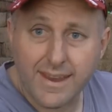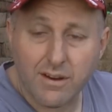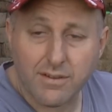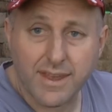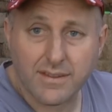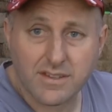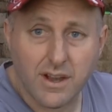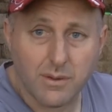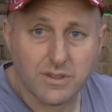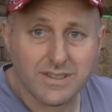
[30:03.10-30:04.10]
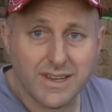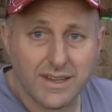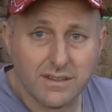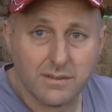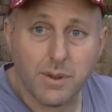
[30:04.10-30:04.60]
there if that sight was
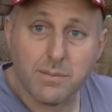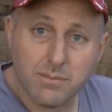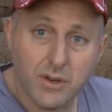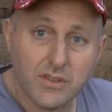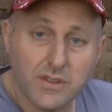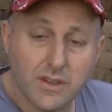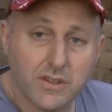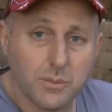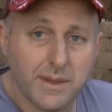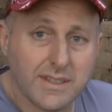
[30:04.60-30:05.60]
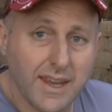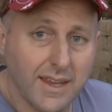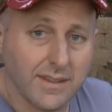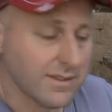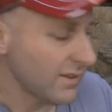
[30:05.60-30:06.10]
centered, but most of those would be
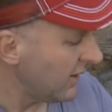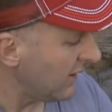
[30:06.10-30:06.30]
10s.